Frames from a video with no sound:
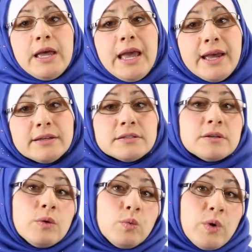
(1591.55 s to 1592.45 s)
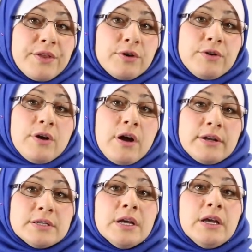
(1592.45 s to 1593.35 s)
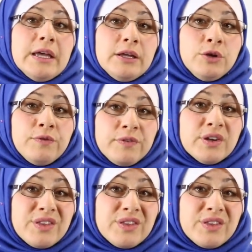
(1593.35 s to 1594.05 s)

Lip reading: and whether or not you feel